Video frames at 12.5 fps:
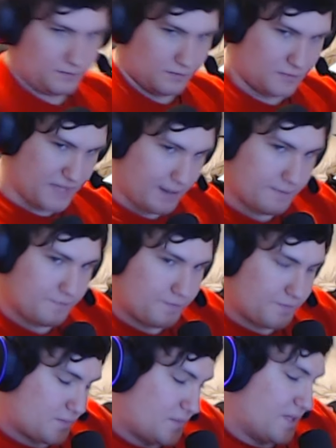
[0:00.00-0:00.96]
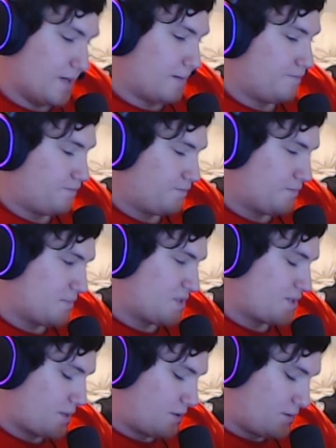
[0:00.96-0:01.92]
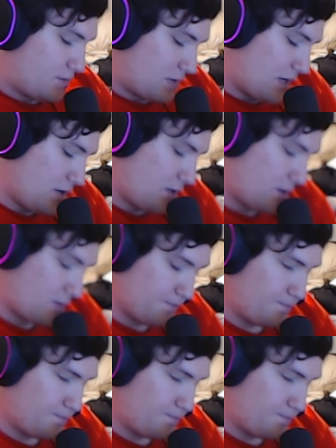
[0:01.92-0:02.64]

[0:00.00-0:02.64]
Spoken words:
yeah, yeah. So I don't know.